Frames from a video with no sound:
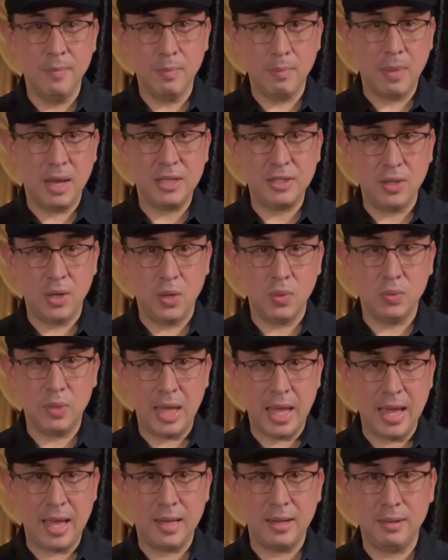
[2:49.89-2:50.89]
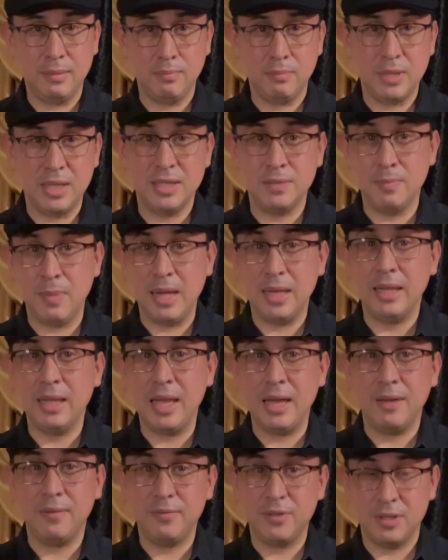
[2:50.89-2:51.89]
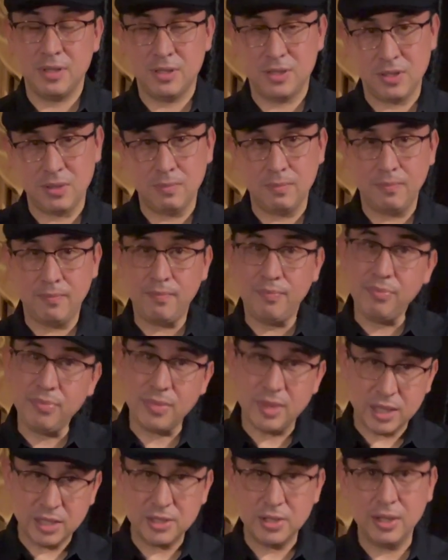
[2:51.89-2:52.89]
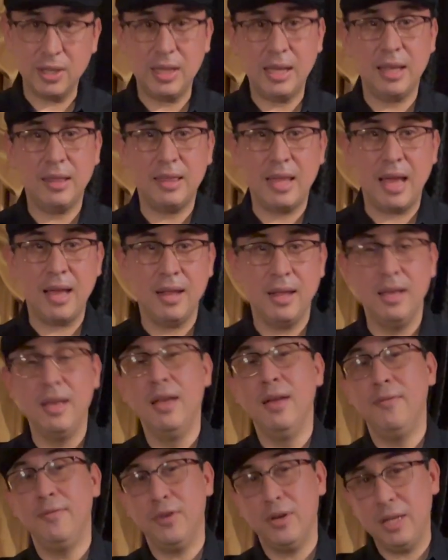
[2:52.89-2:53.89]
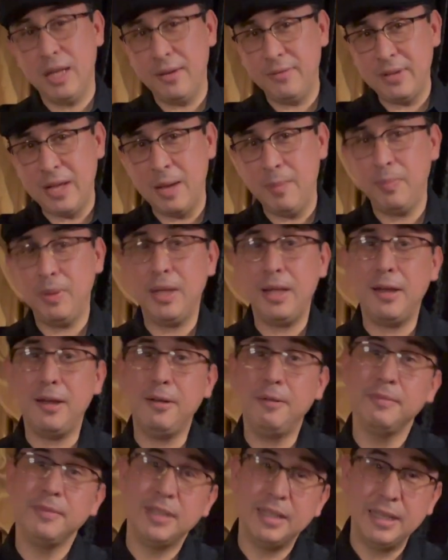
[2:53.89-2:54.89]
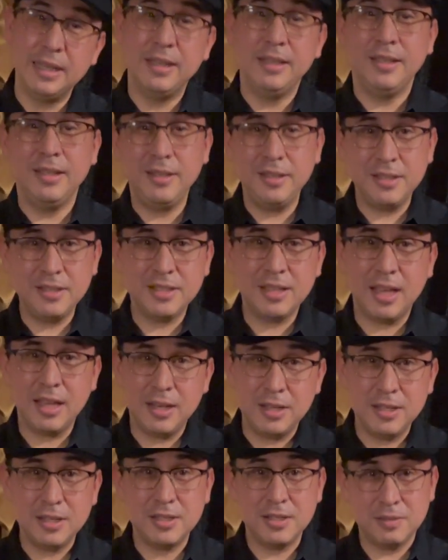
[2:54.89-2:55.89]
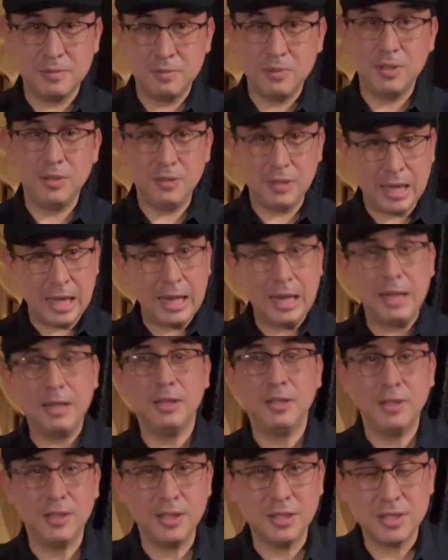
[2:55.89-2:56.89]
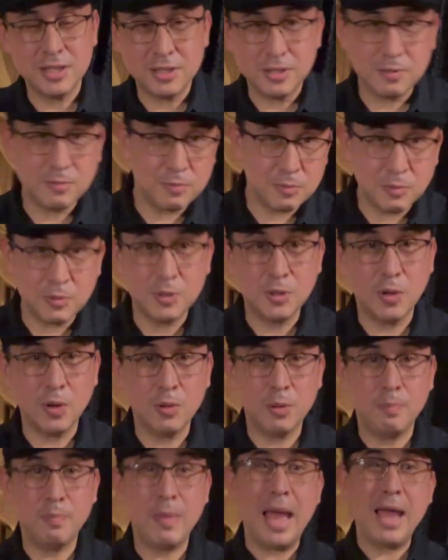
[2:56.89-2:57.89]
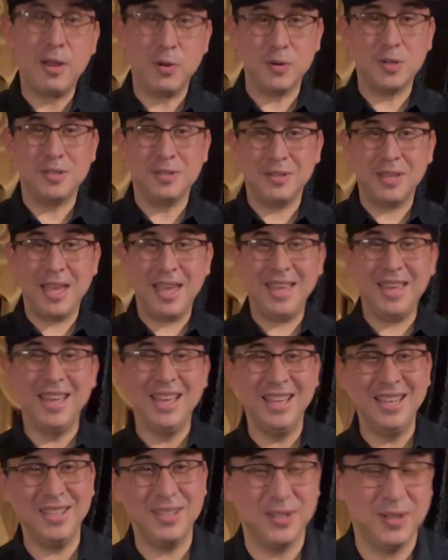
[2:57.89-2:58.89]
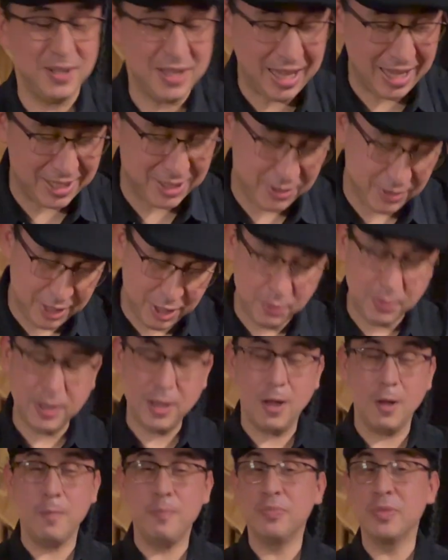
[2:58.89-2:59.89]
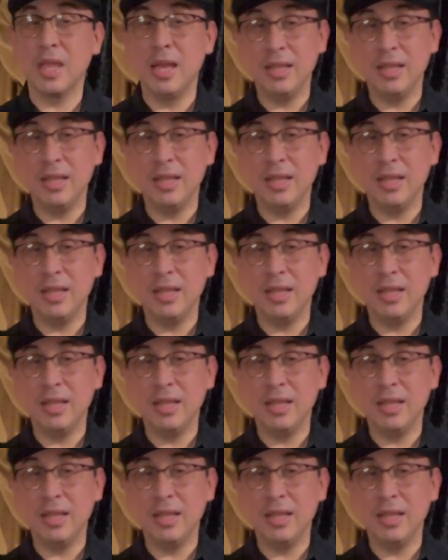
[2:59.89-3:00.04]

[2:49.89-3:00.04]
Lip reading: My tone hand is my left. So you get that. If you're a left-hand player, you just gotta you get it. You could just go backwards, okay? Okay, so here we go.